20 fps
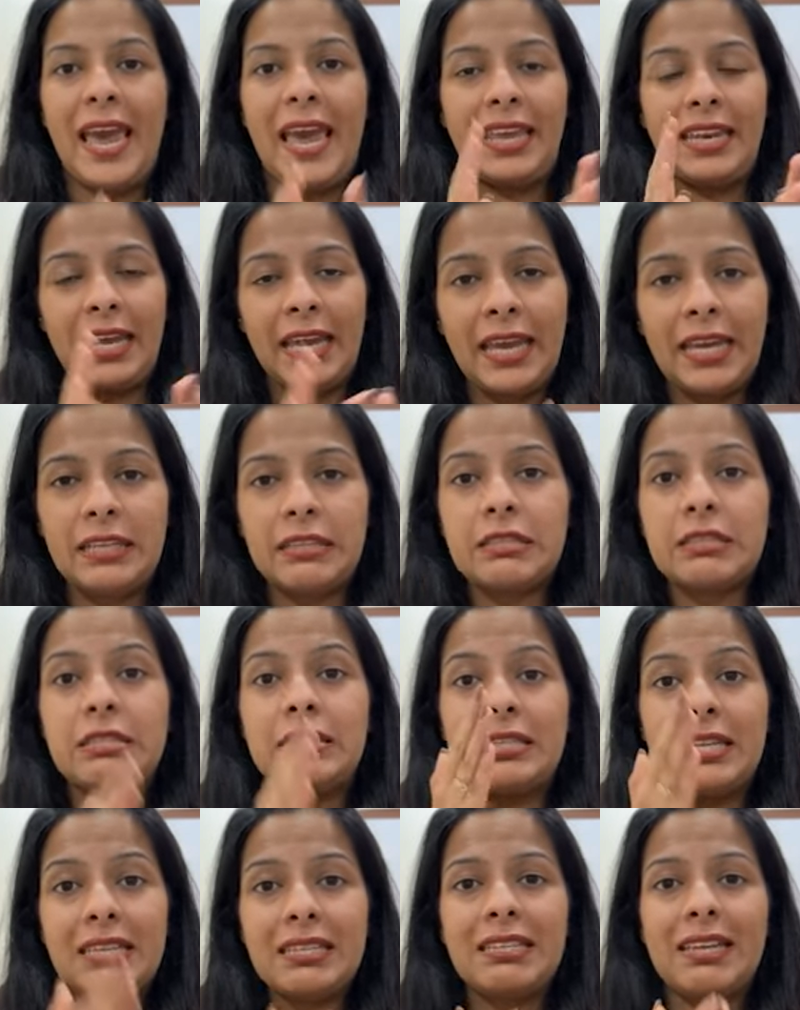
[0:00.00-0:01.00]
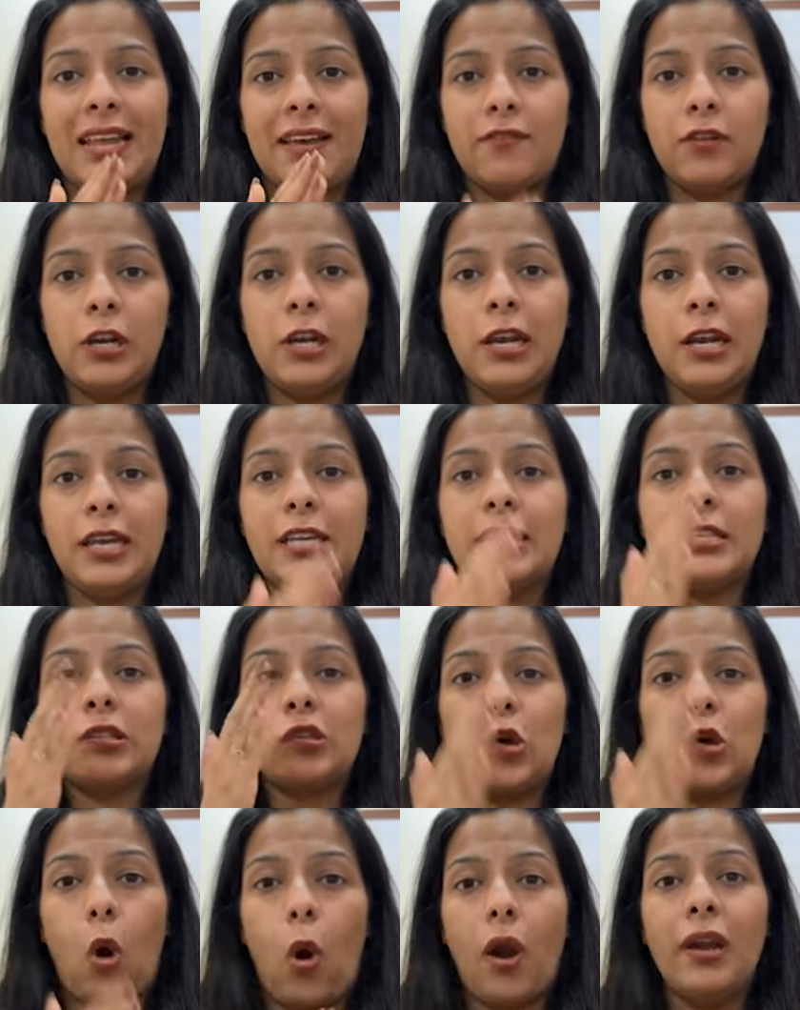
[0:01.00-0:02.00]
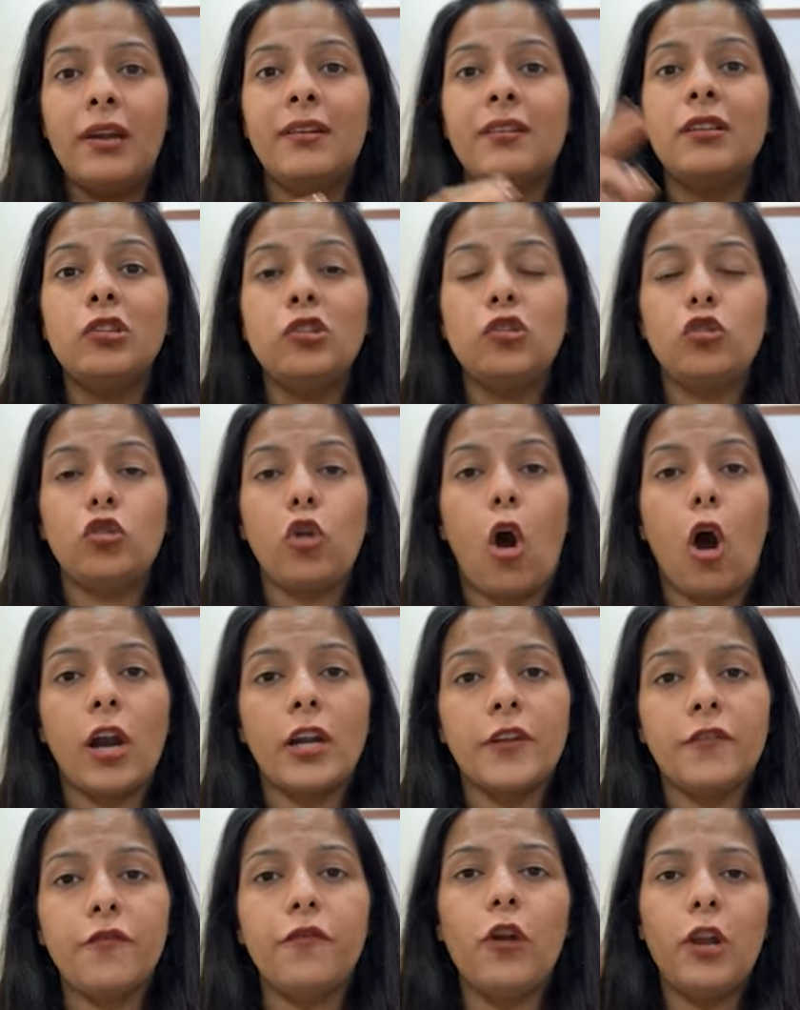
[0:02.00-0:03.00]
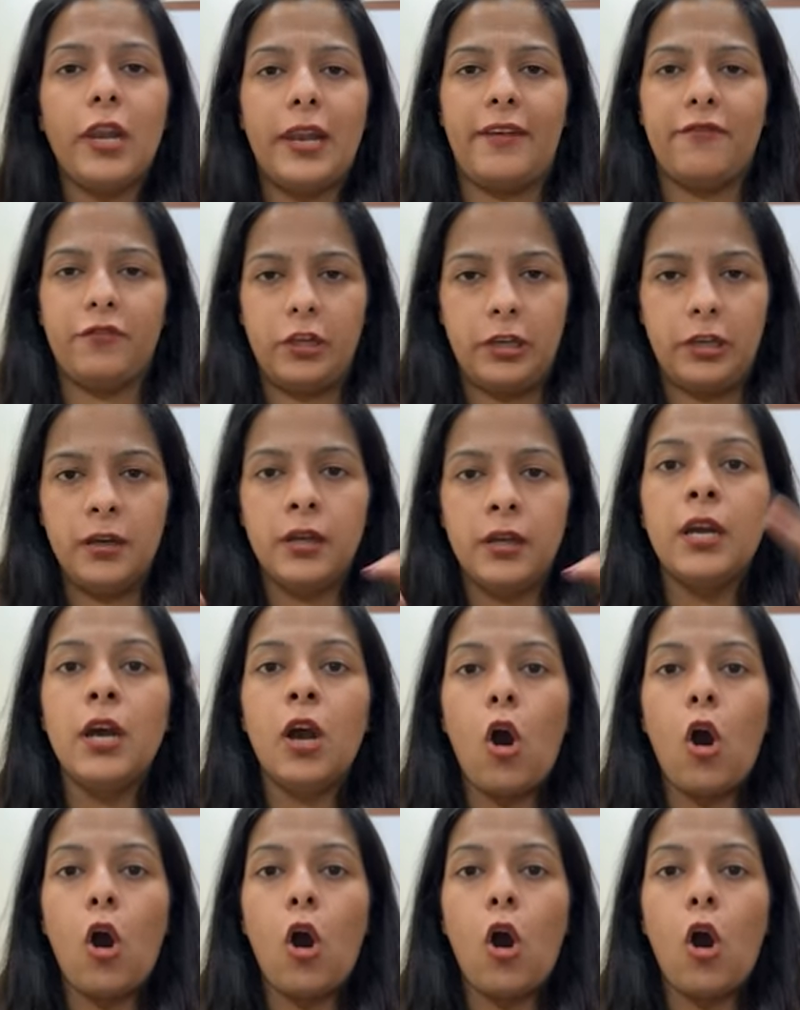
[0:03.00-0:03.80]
And hence, this level is called the thoughtful level